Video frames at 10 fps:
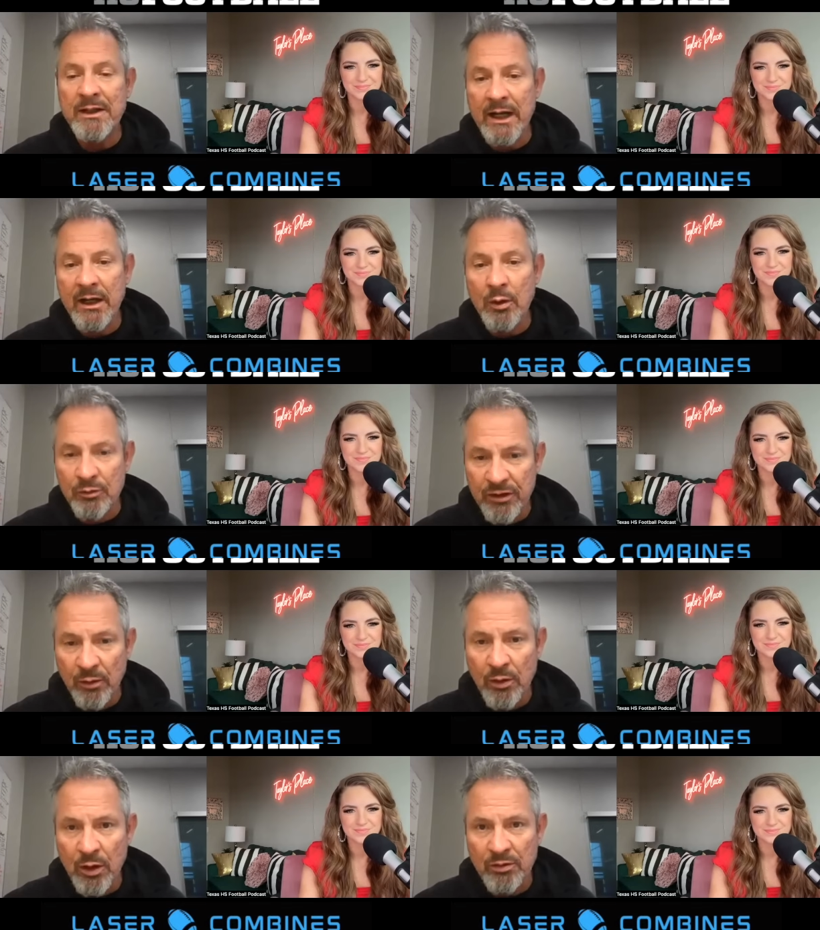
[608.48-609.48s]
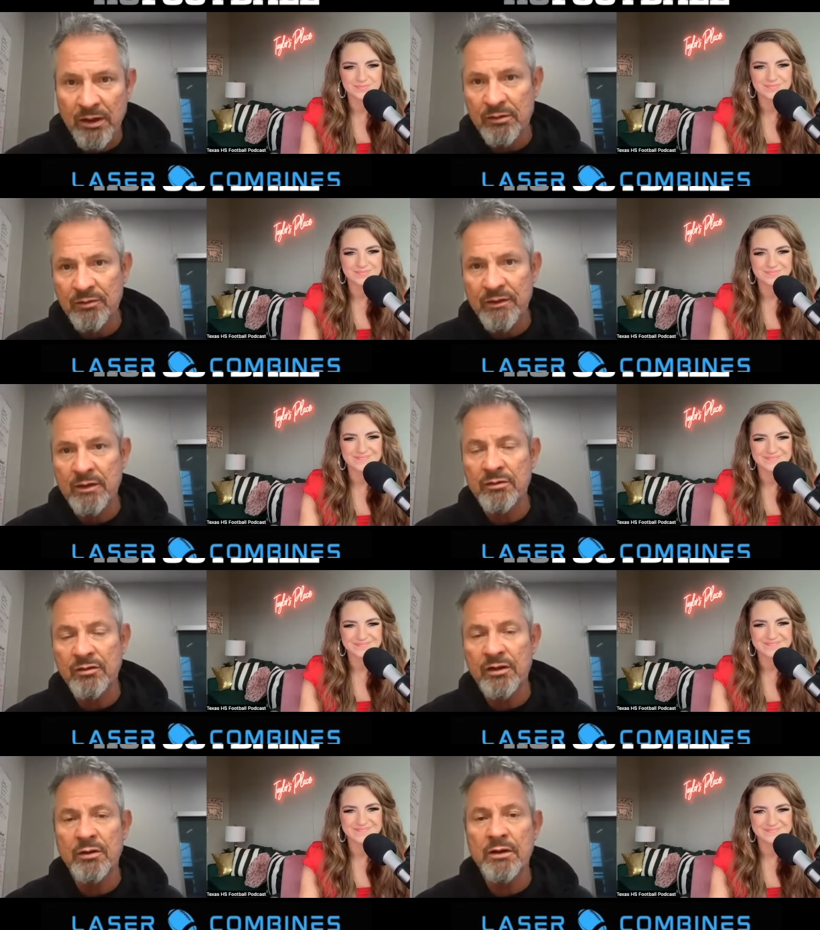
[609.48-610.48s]
Speaker 1: that Coach Elko takes very
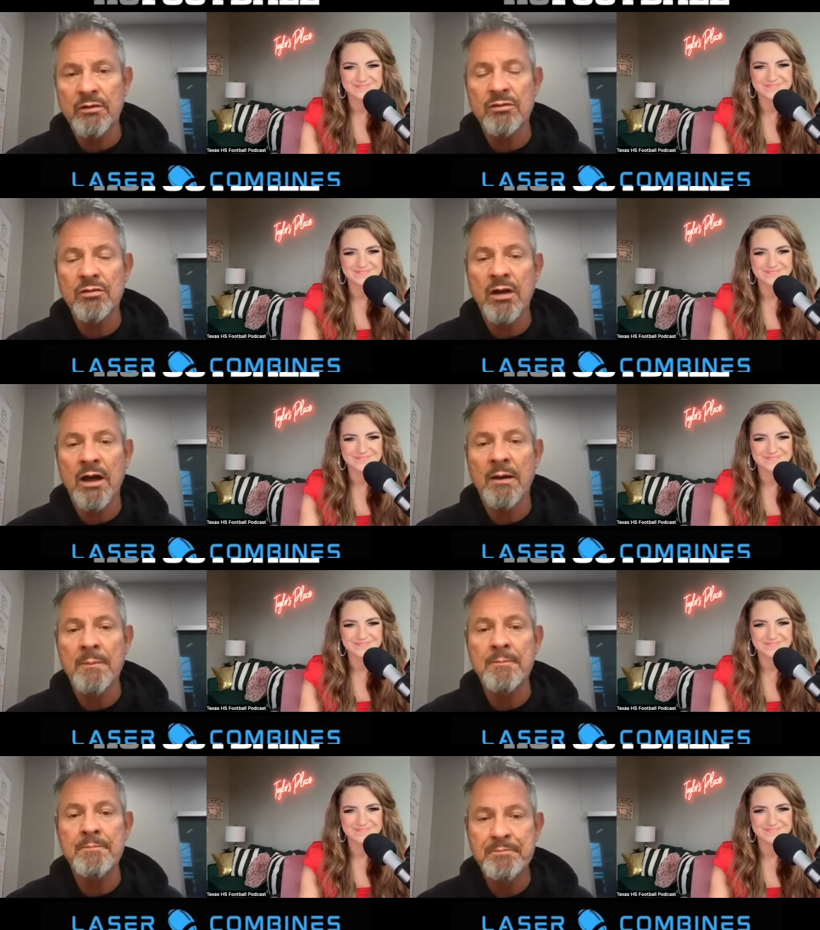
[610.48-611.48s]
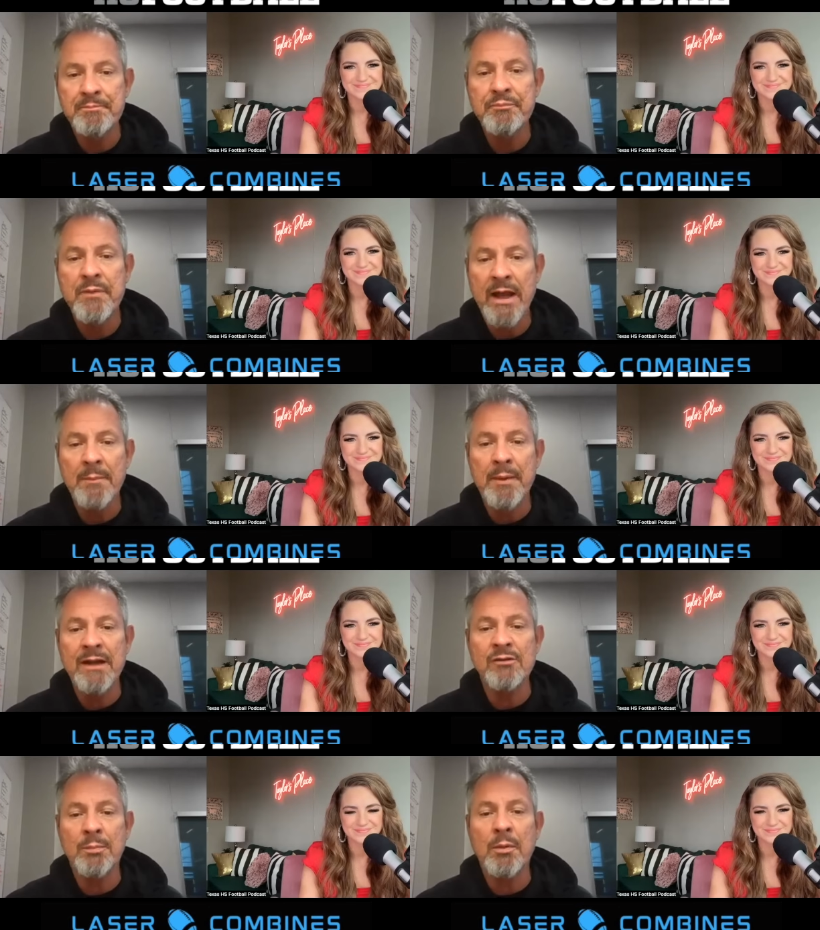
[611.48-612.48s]
serious um, and a
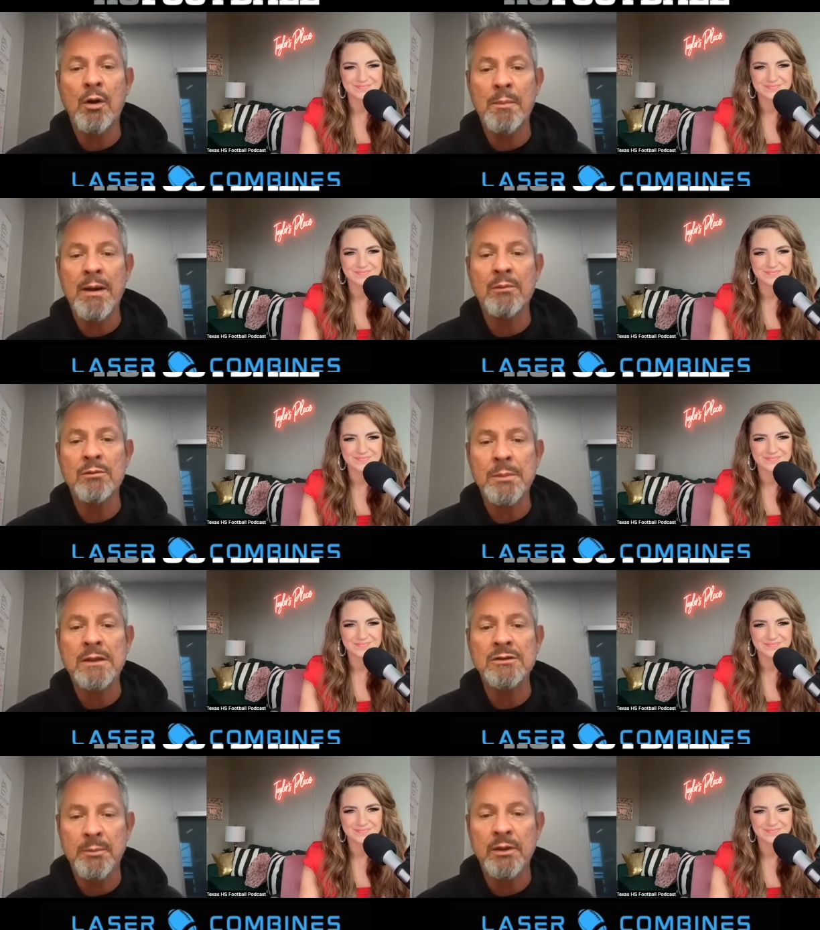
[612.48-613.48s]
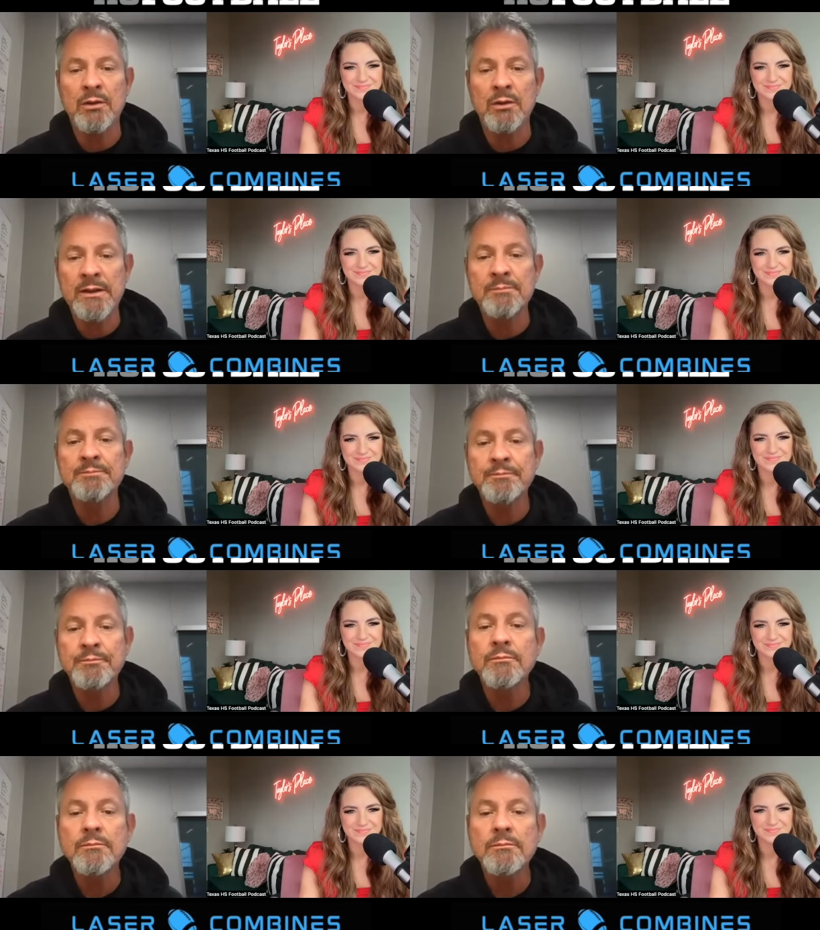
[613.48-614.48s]
major part of my responsibility.
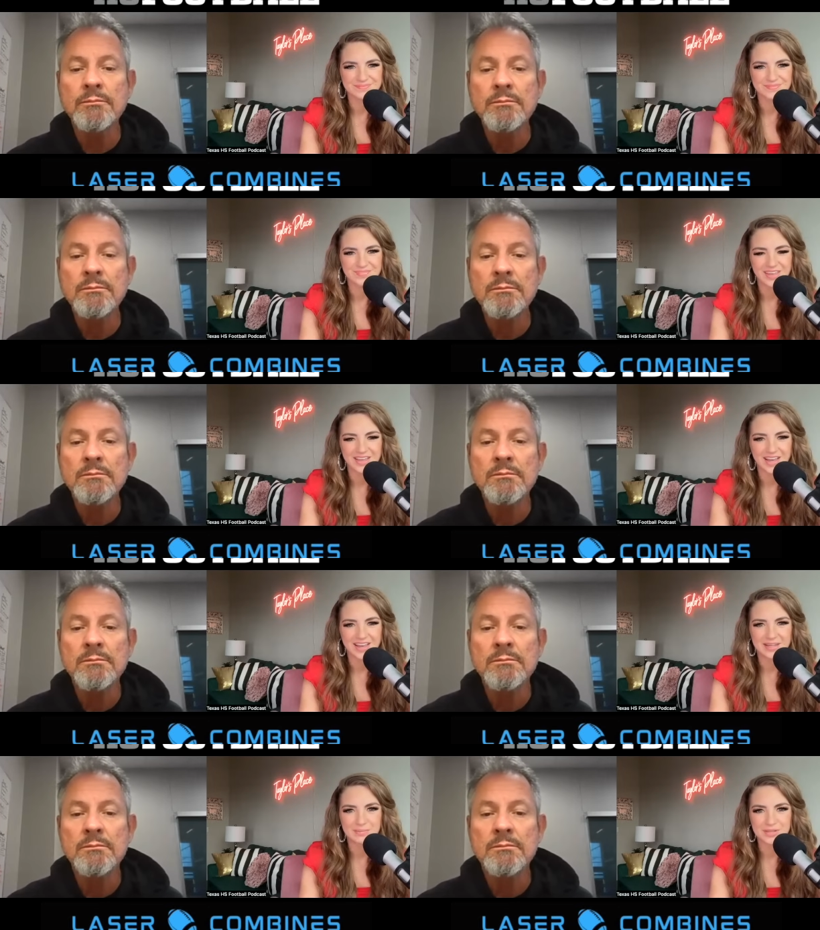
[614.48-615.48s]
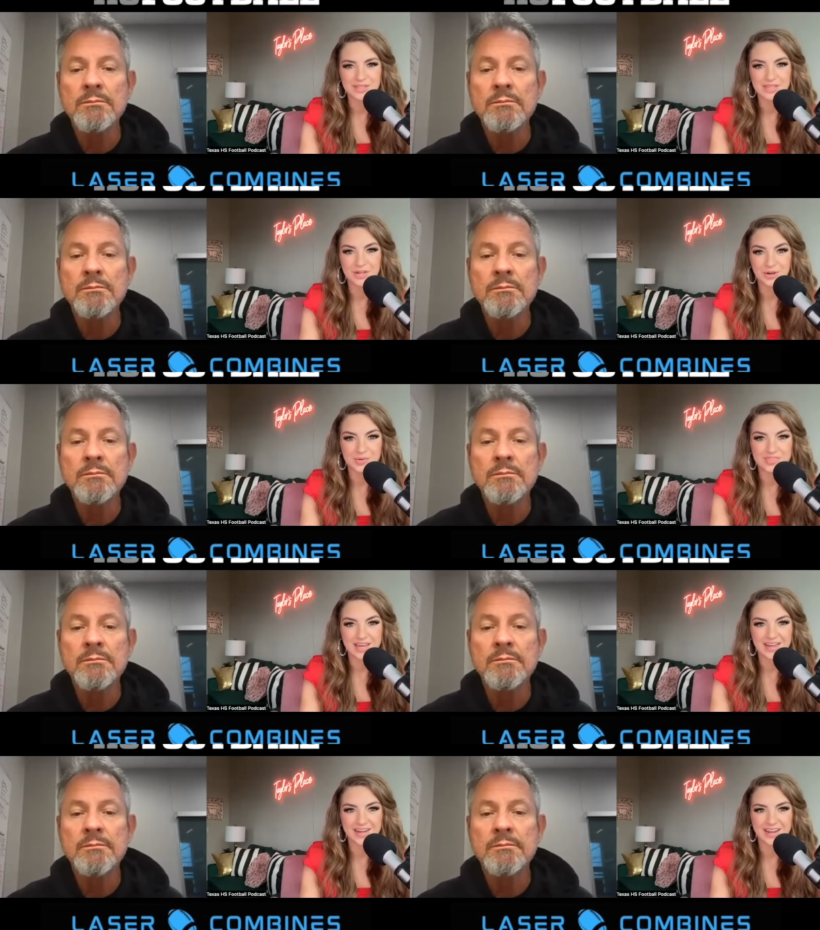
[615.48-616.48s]
Speaker 2: Mm-hmm. I completely agree with
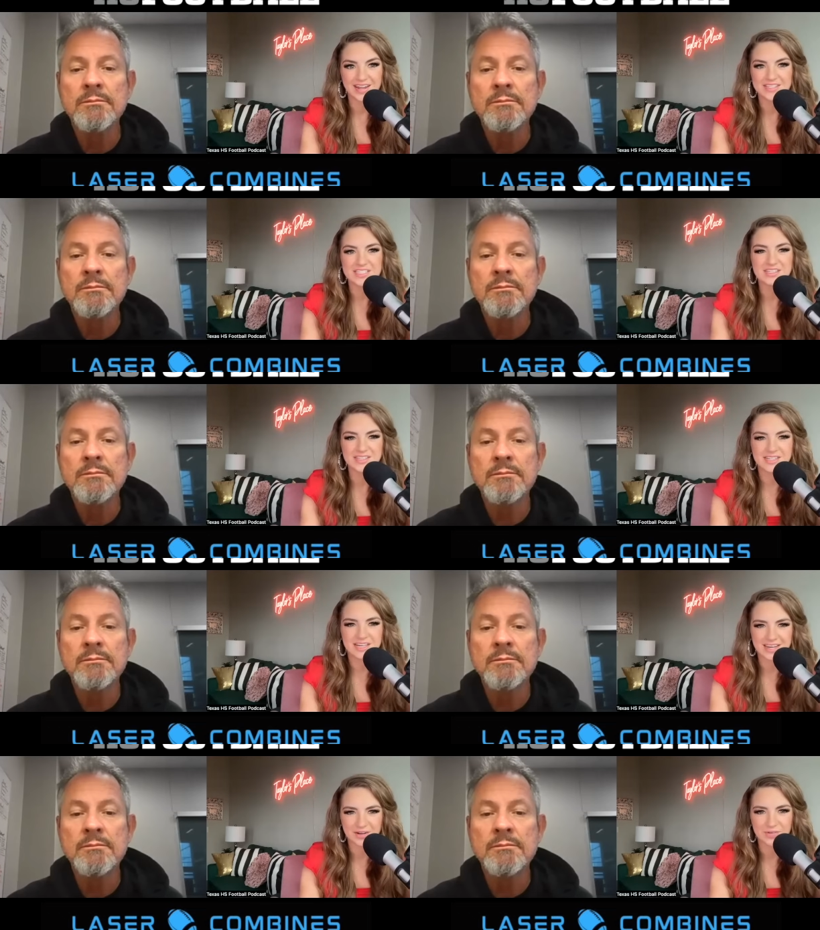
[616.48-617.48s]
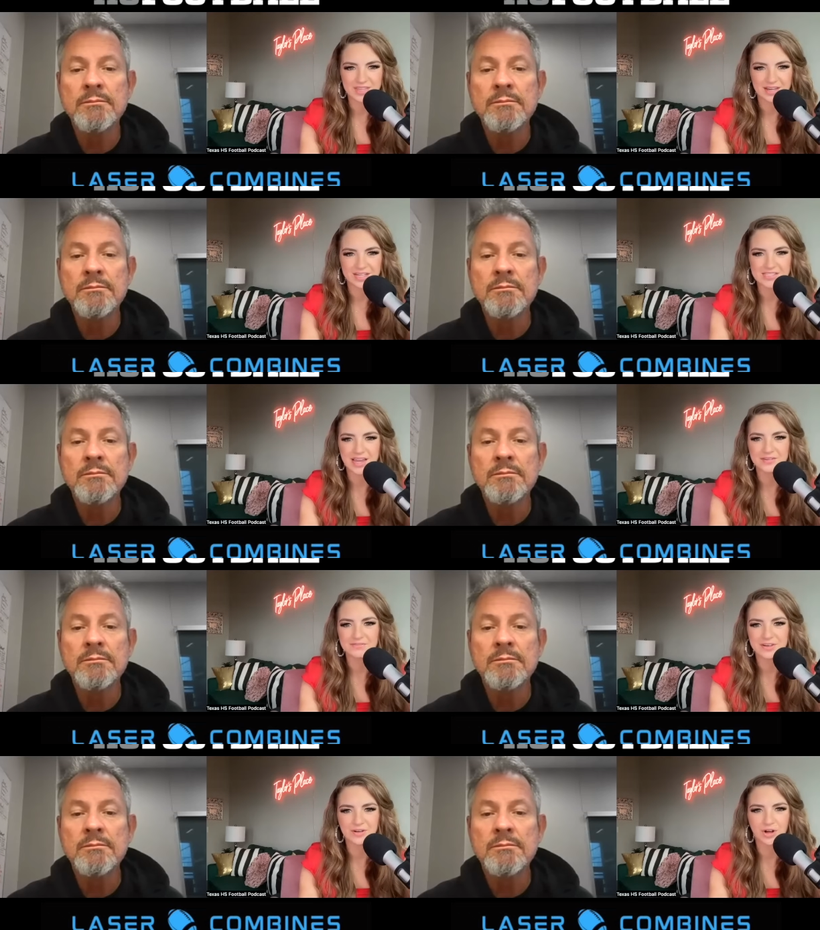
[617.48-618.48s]
that. And I instantly connect with that because I
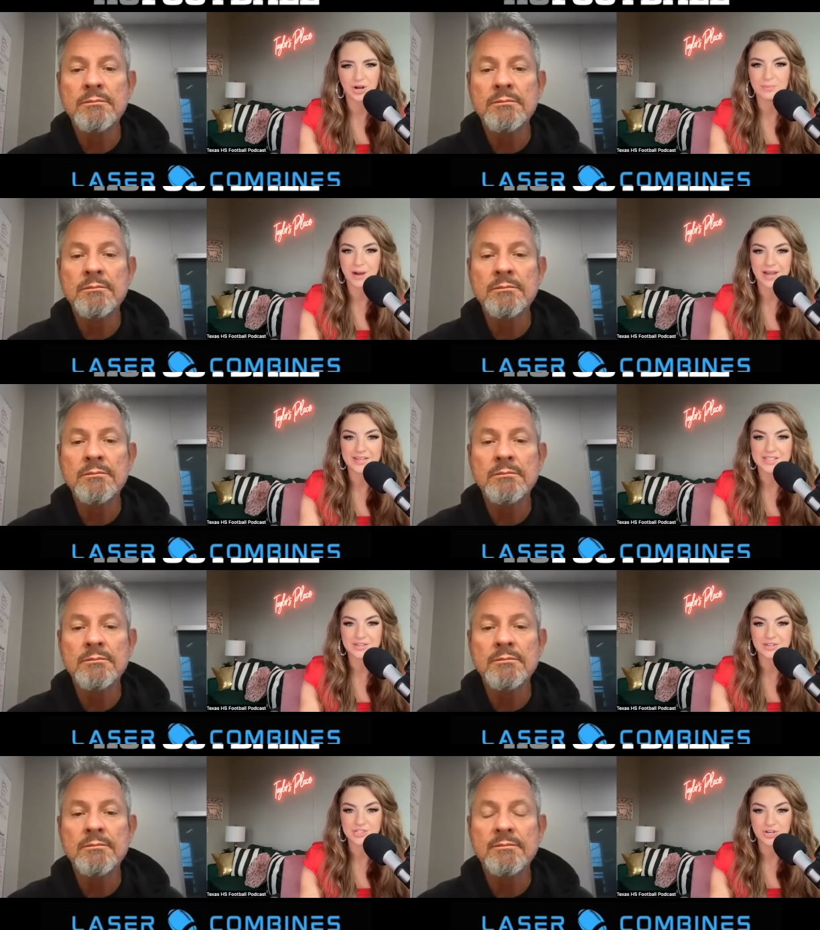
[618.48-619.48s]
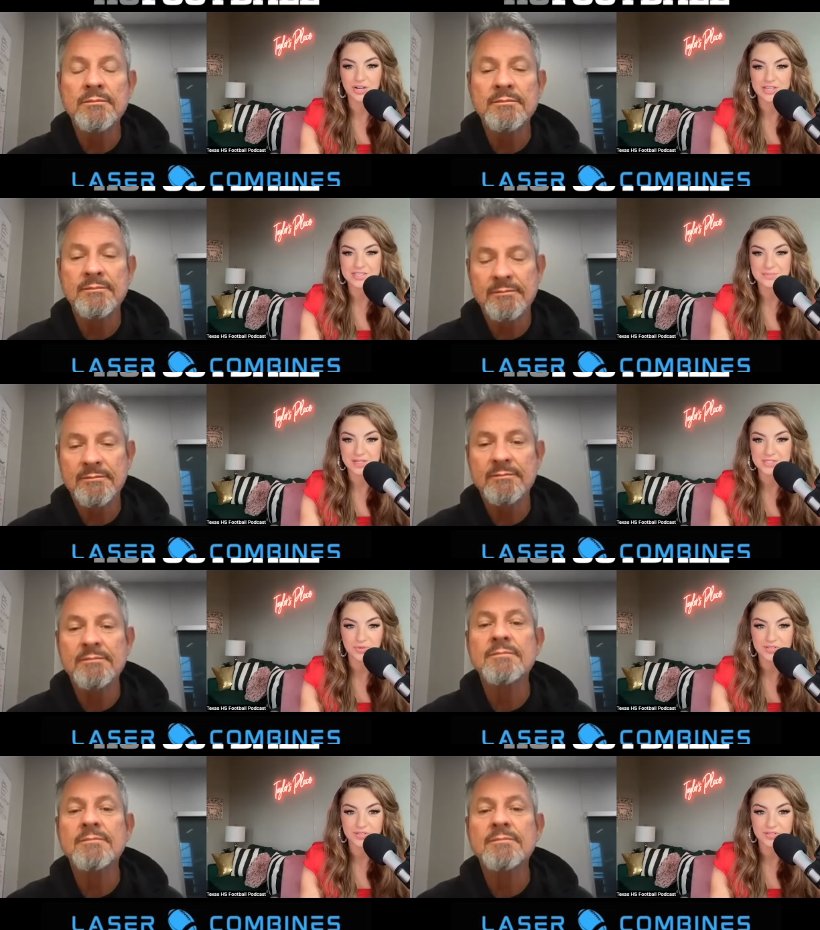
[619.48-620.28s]
feel our mind is our strongest muscle.